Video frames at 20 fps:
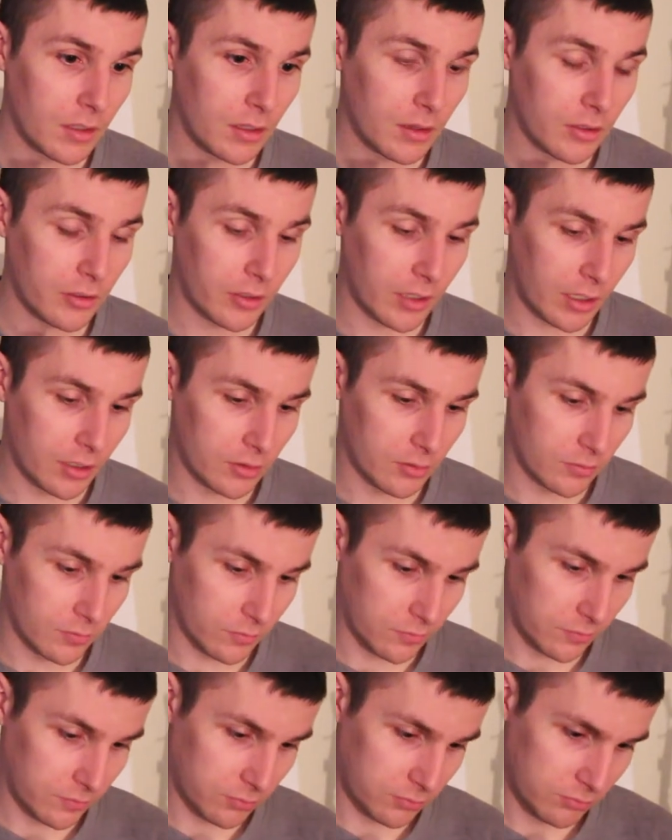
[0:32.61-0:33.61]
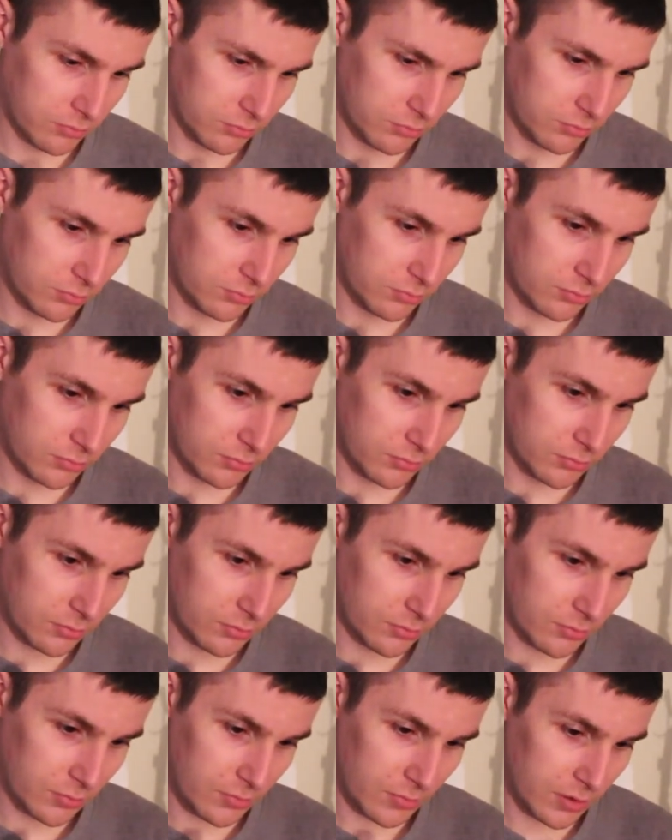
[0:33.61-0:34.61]
They're out of,
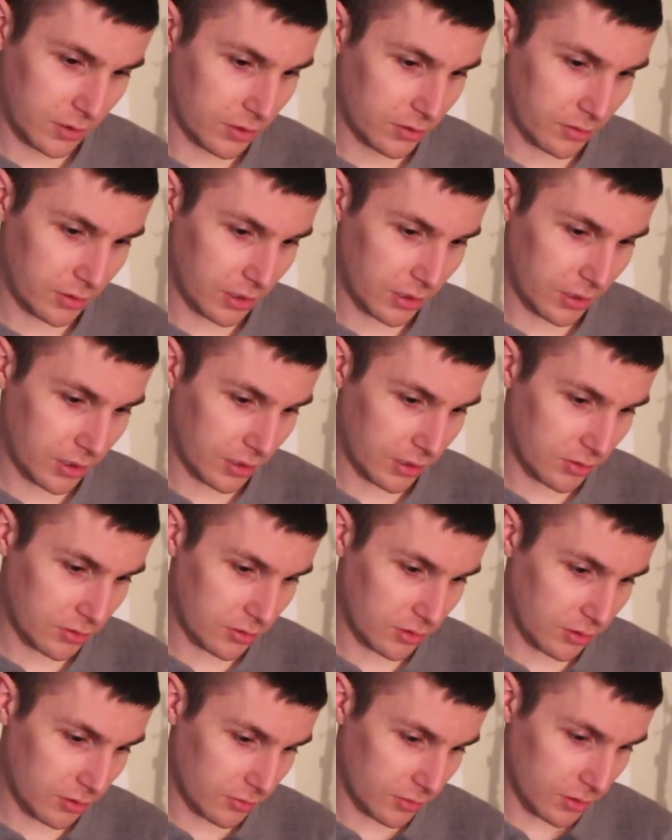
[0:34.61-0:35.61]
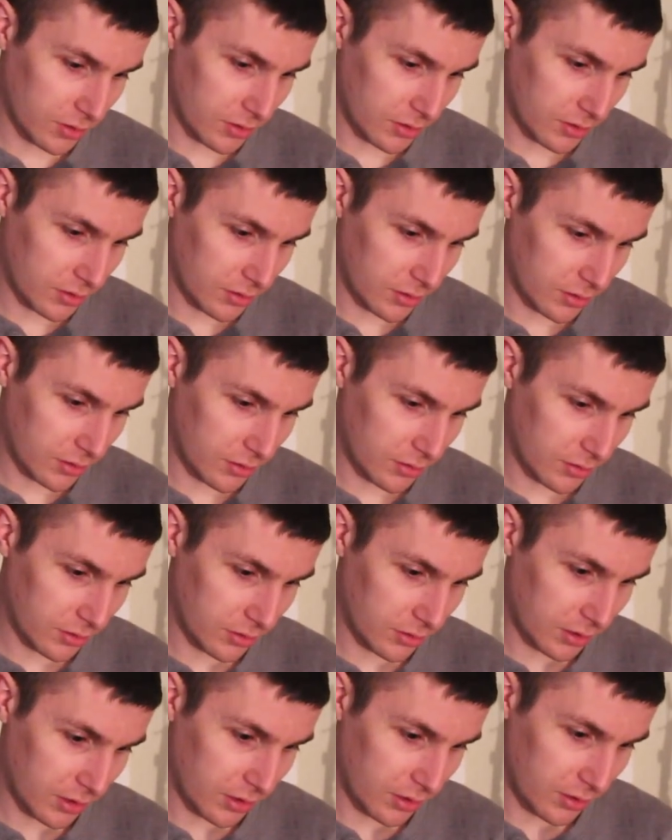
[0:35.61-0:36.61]
I think I should know this since I just
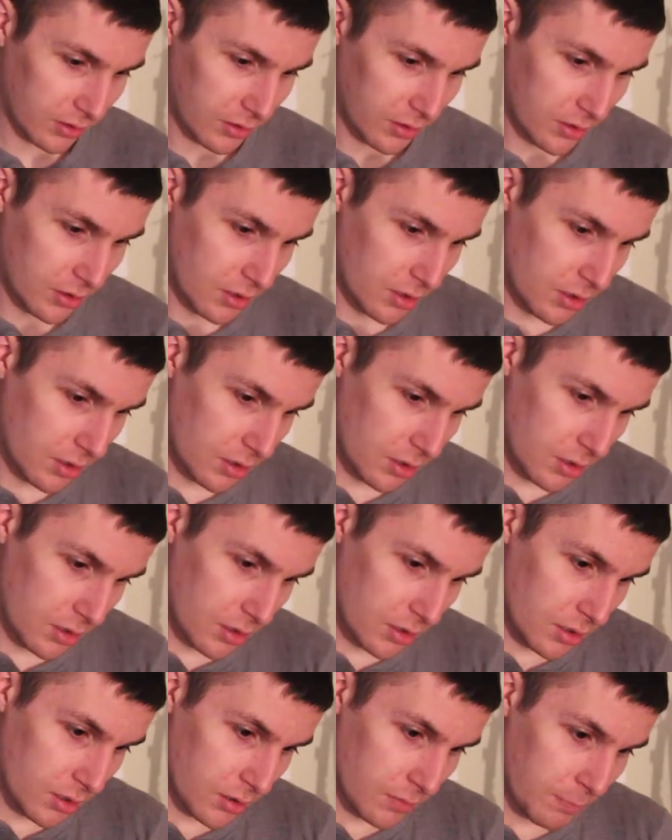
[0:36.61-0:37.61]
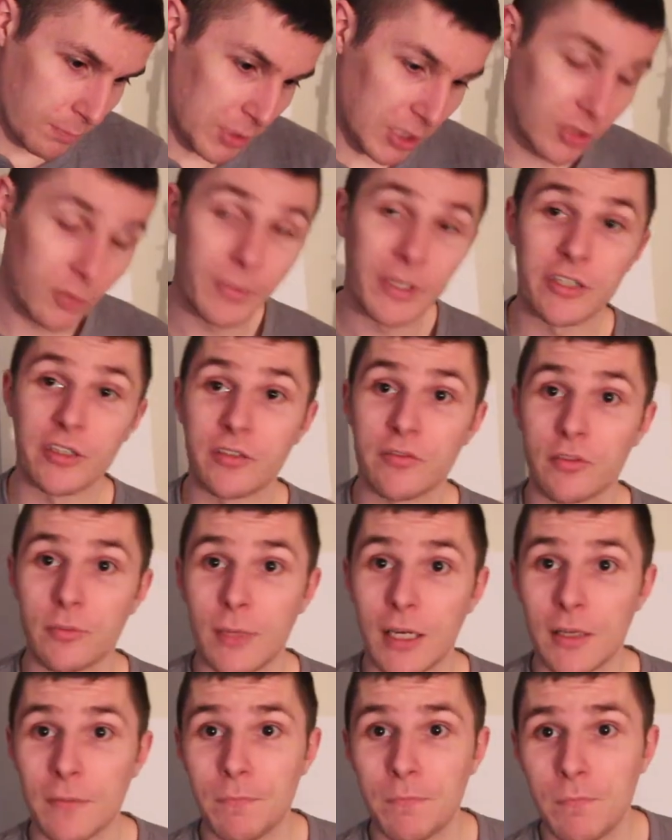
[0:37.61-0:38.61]
looked at it, Middlebury,
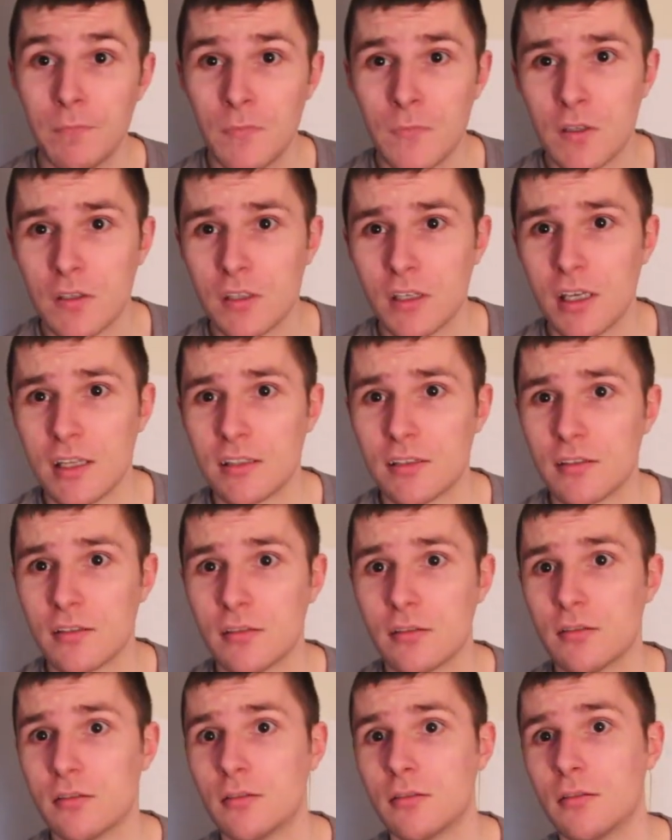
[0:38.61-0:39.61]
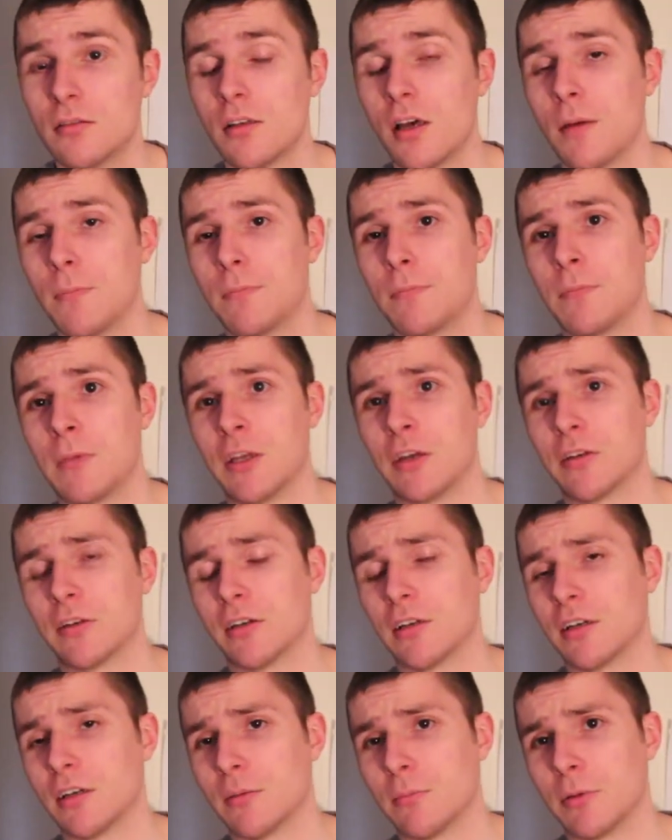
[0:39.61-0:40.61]
Vermont. So that's up
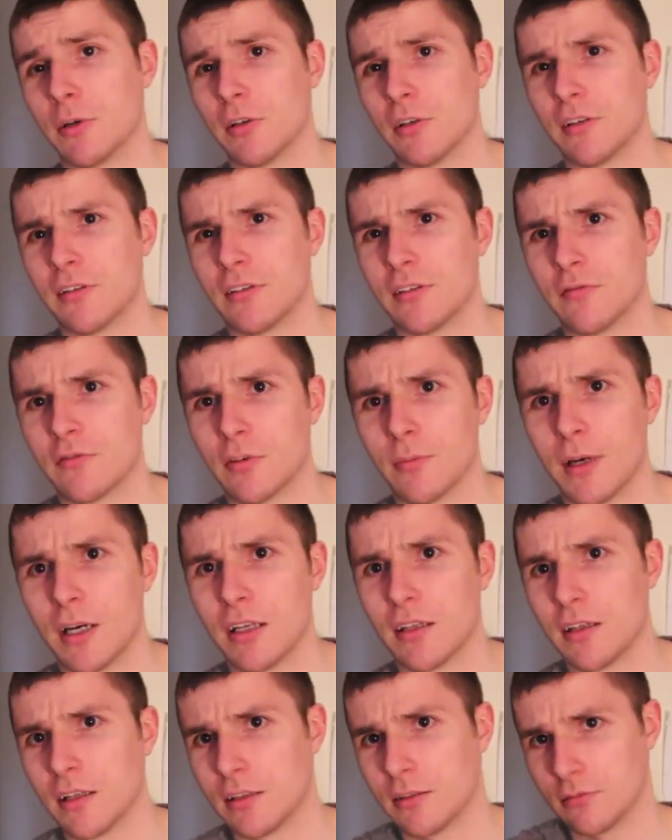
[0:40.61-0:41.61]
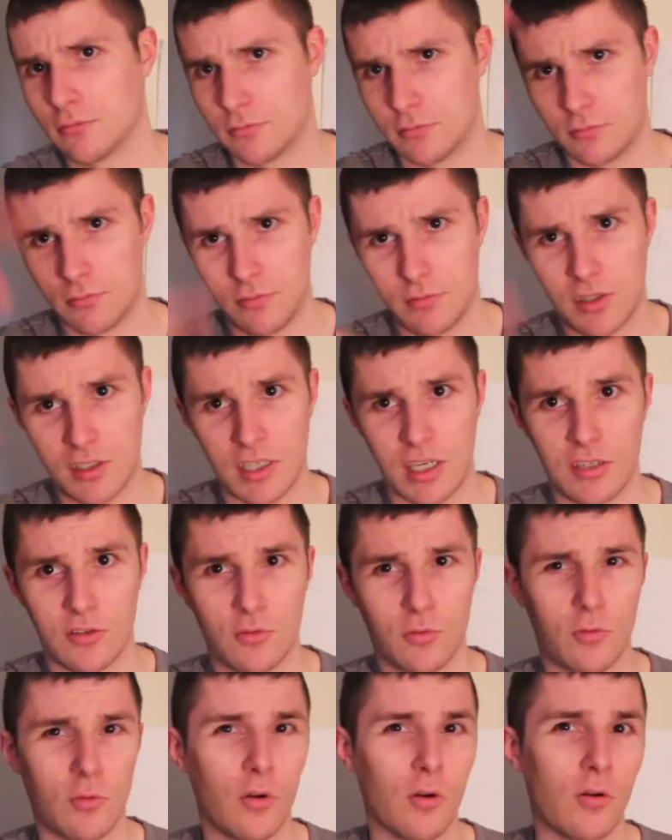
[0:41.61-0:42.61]
near Burlington, Vermont, like
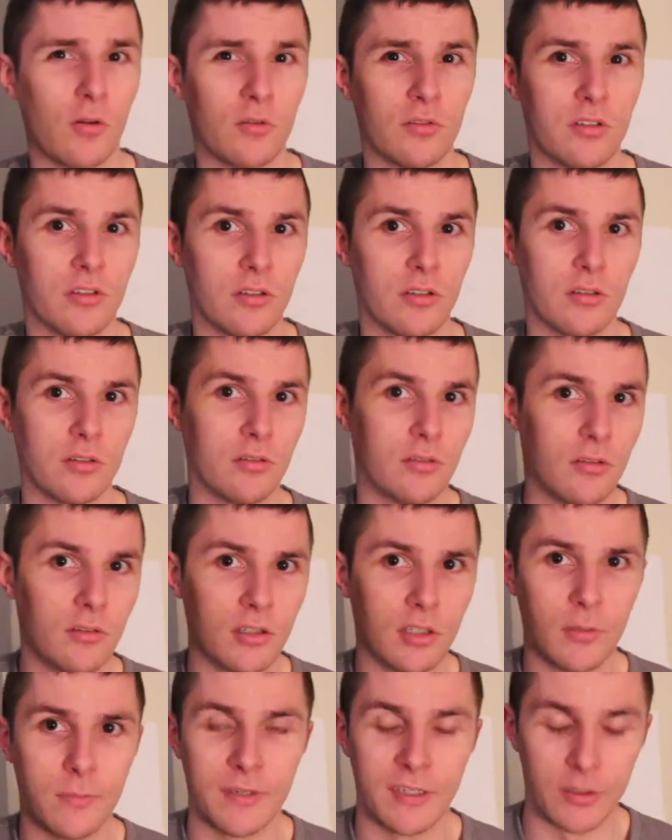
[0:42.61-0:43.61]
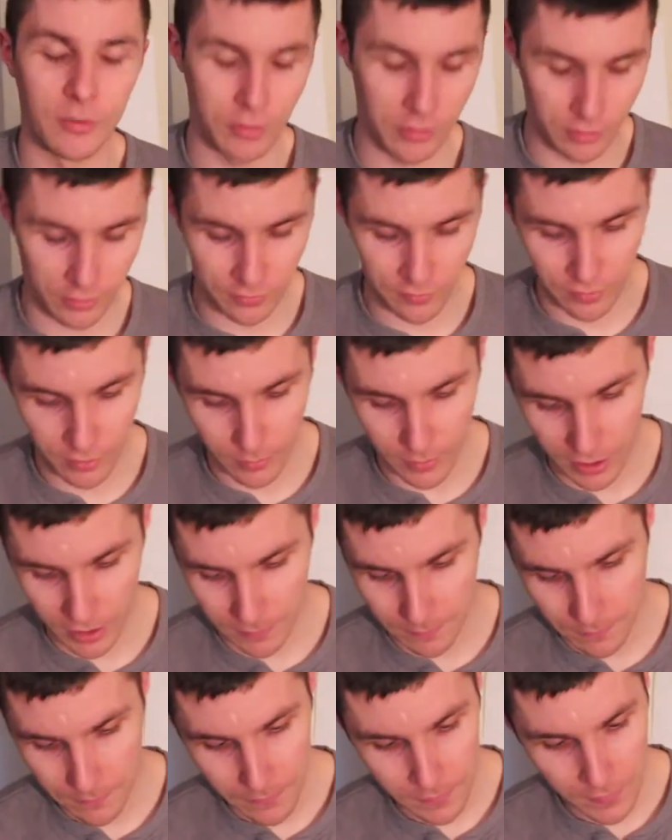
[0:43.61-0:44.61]
central to a little bit northern
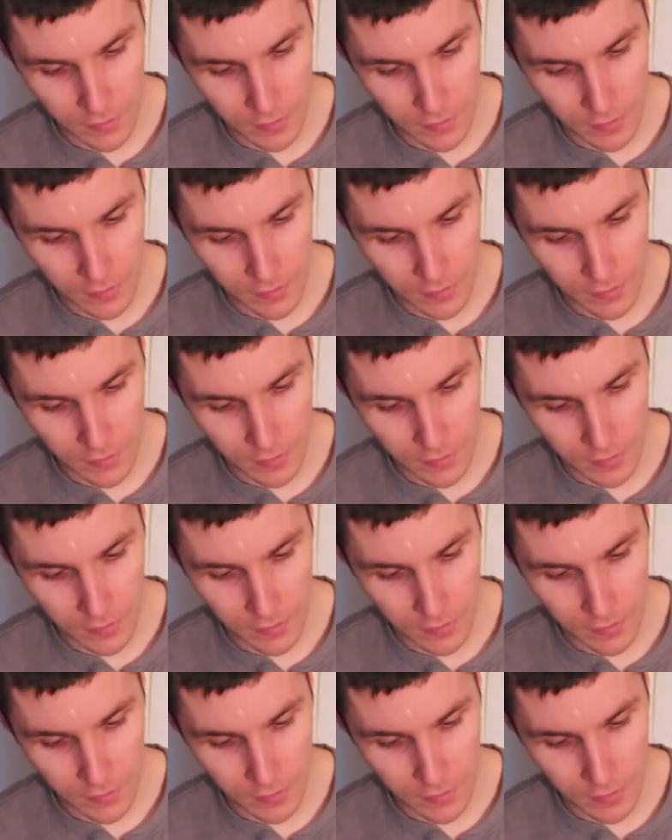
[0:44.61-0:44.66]
Vermont.